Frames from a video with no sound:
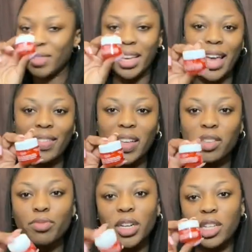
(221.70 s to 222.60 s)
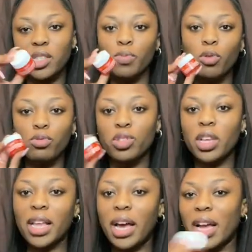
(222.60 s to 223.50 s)
Again, these are really small,
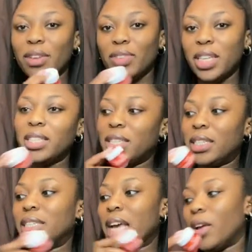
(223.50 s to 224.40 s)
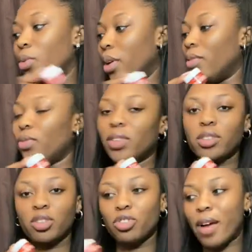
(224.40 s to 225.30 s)
so they're kind of easy to take with
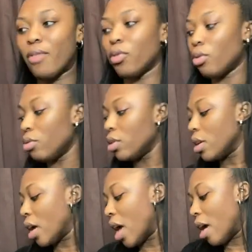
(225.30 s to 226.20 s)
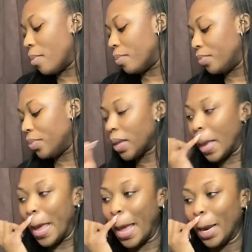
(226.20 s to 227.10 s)
to travel. Um,
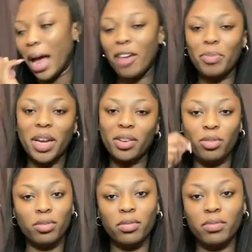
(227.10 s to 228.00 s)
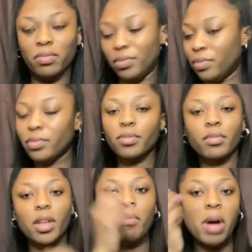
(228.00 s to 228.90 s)
and I have my little
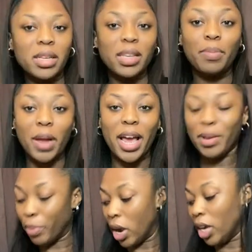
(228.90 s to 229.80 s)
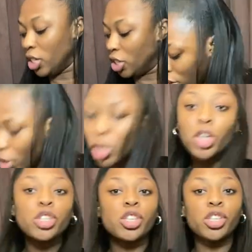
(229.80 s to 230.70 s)
mask applying brush.
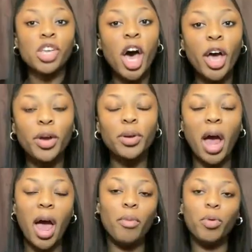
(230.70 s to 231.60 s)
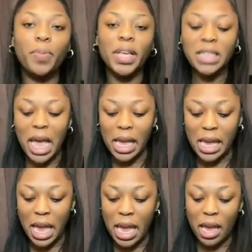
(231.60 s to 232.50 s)
To tone, I will be
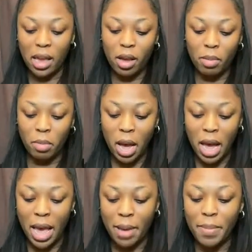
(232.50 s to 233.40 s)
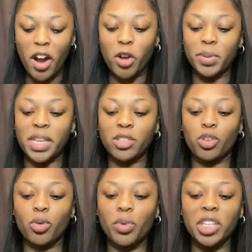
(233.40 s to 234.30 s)
taking my Mario
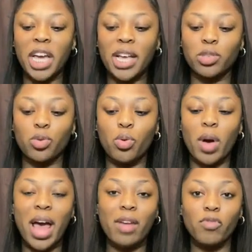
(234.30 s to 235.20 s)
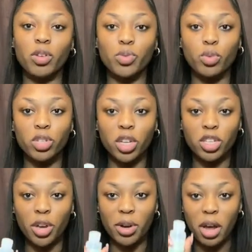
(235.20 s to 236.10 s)
Badescu Witch Hazel and rose water
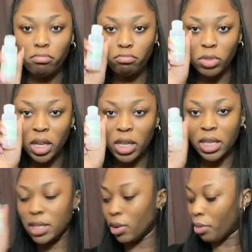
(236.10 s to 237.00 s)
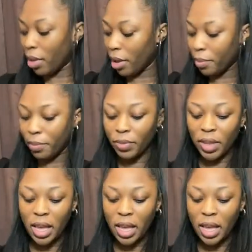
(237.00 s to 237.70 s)
toner, this little thing.